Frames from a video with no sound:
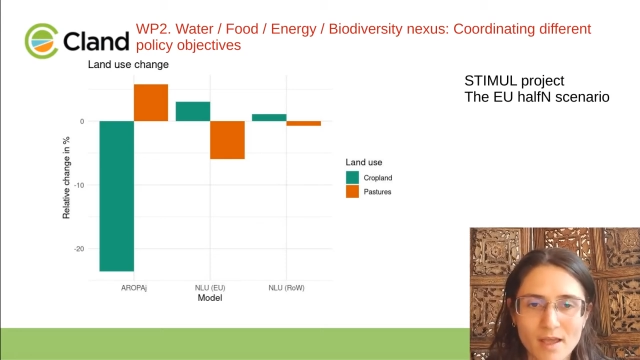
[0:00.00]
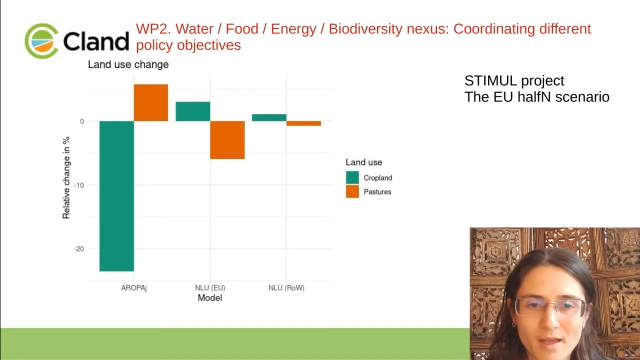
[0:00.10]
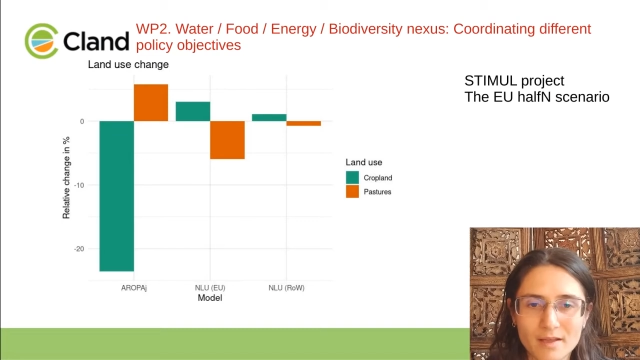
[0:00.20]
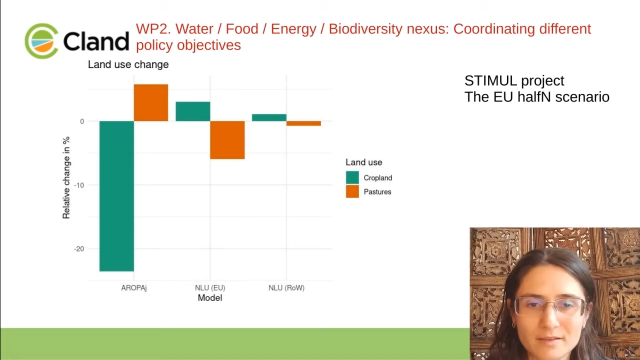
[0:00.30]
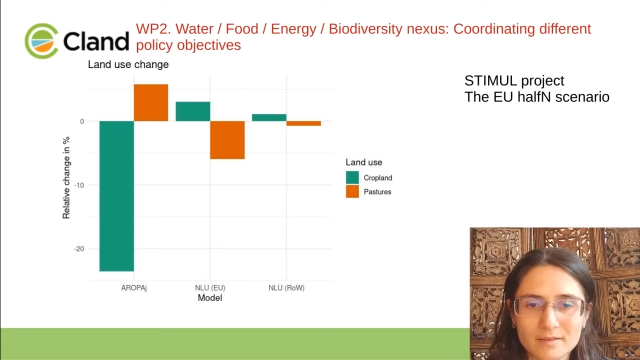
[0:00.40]

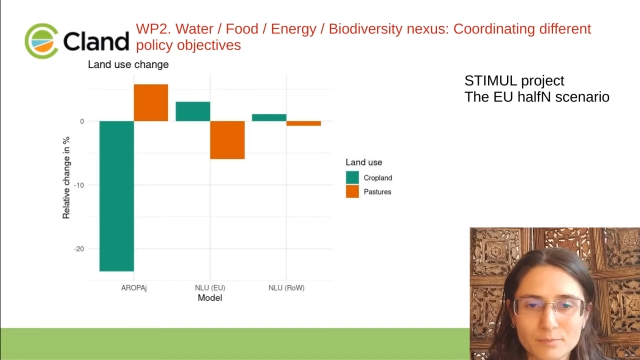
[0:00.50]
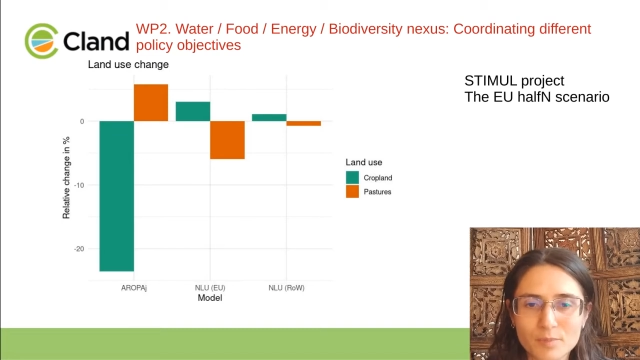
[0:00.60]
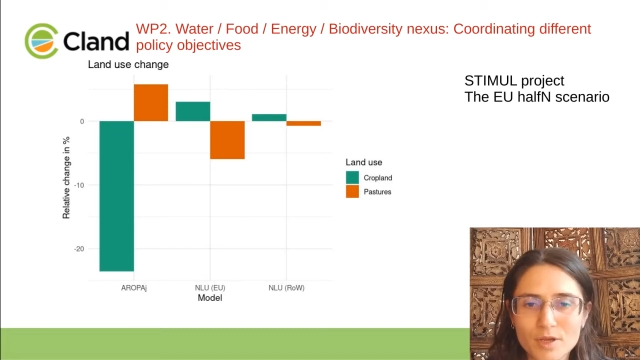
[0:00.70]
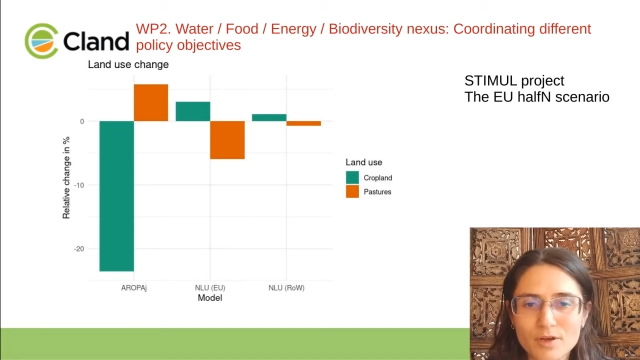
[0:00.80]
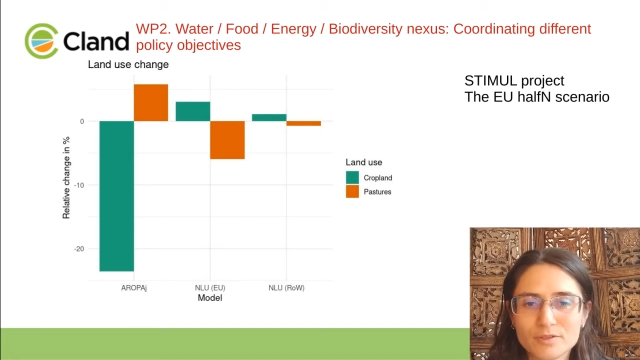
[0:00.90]
And
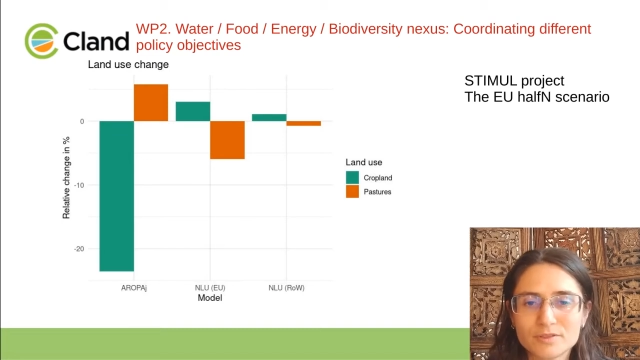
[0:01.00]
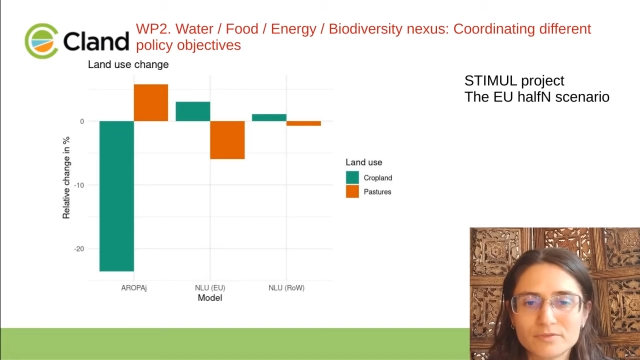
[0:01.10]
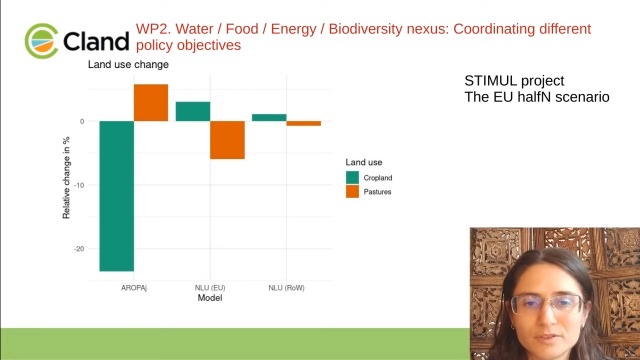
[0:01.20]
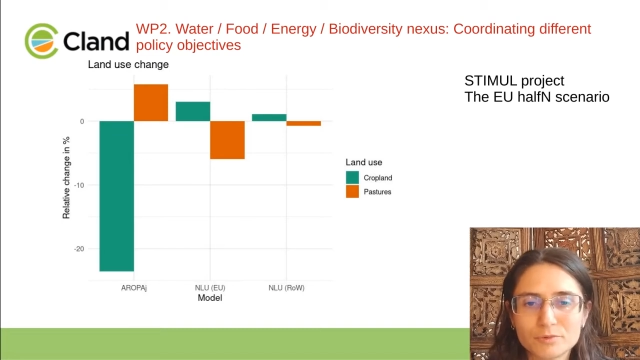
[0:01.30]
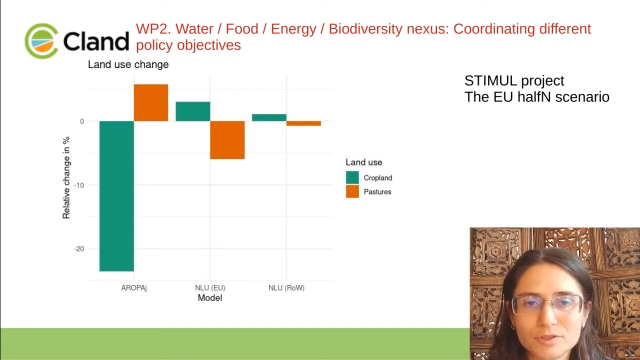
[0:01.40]
because
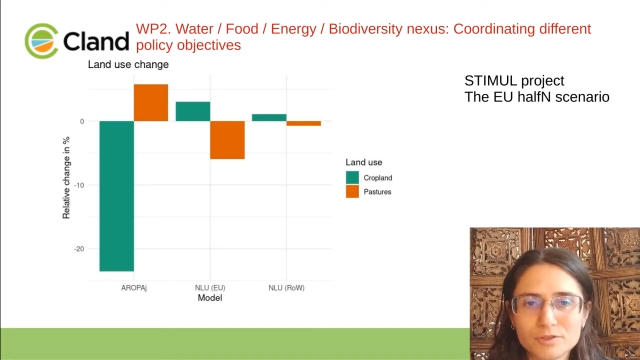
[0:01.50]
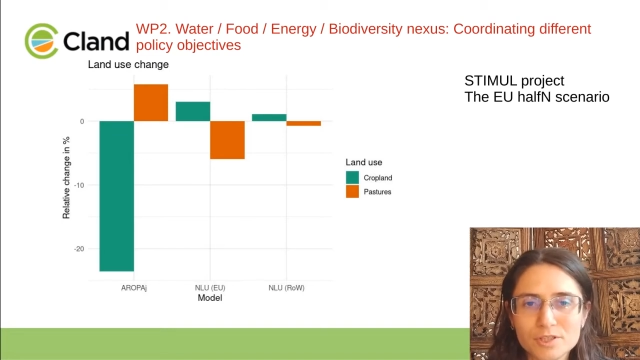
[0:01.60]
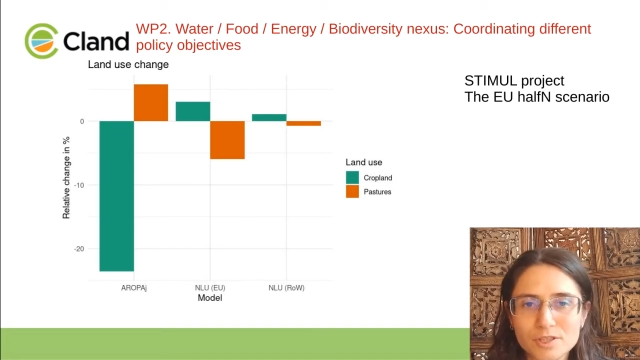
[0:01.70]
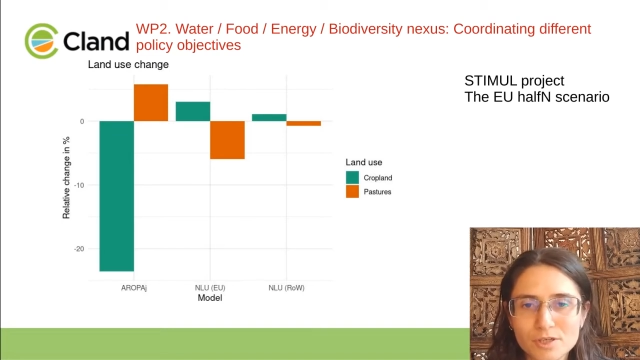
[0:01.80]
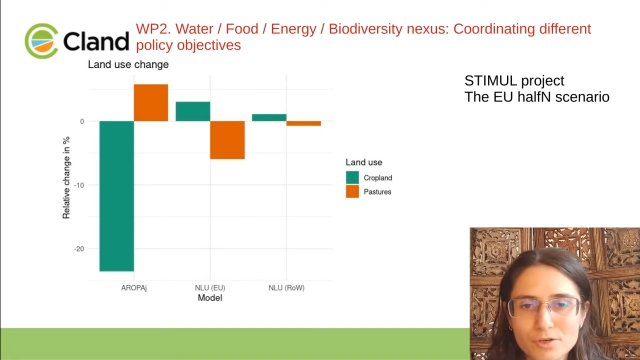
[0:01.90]
of the
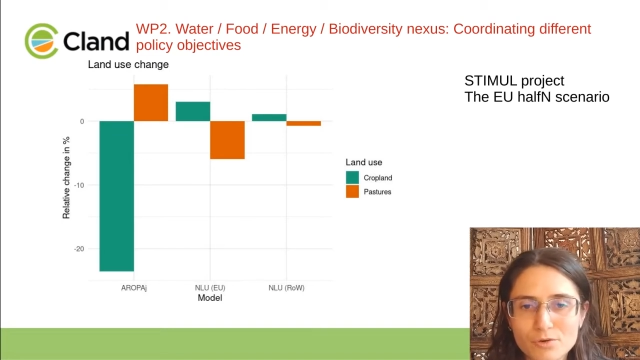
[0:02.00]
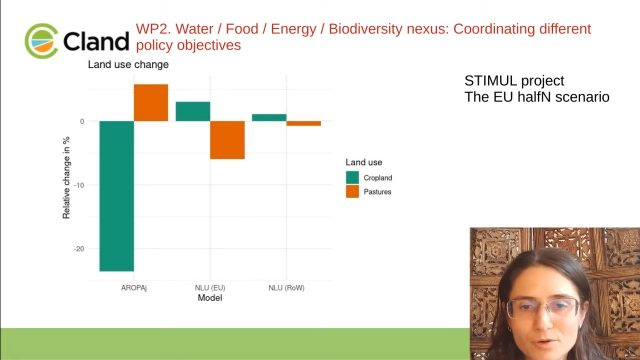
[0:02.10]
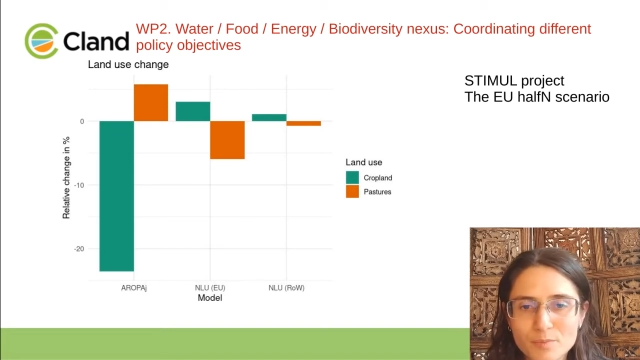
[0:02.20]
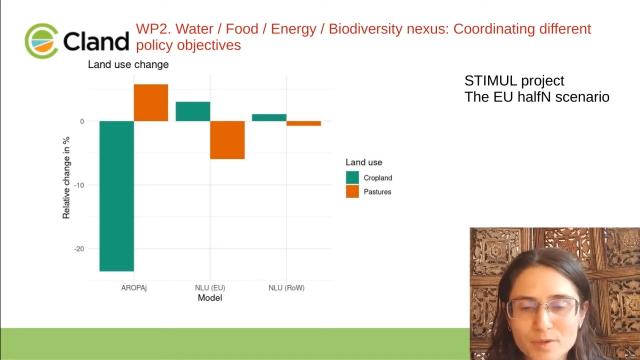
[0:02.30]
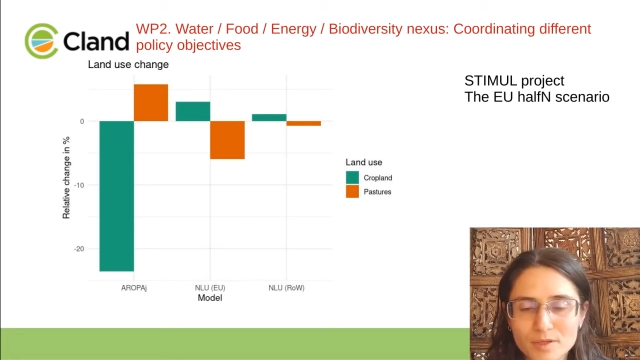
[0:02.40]
reduction in
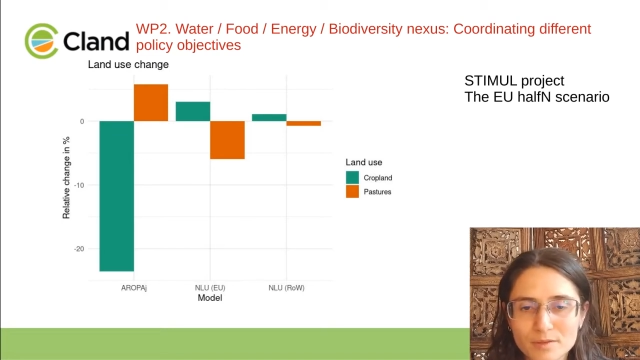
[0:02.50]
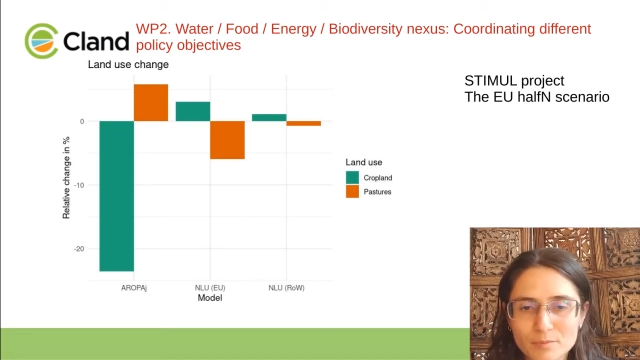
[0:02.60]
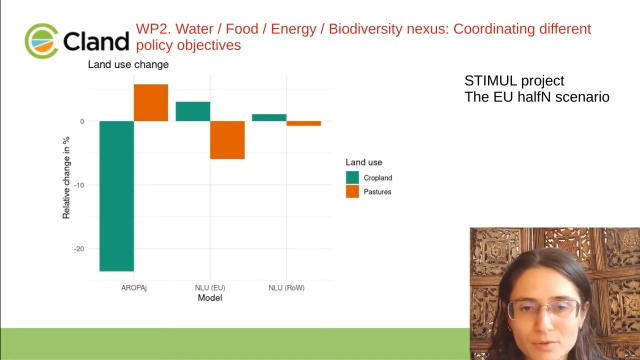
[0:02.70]
European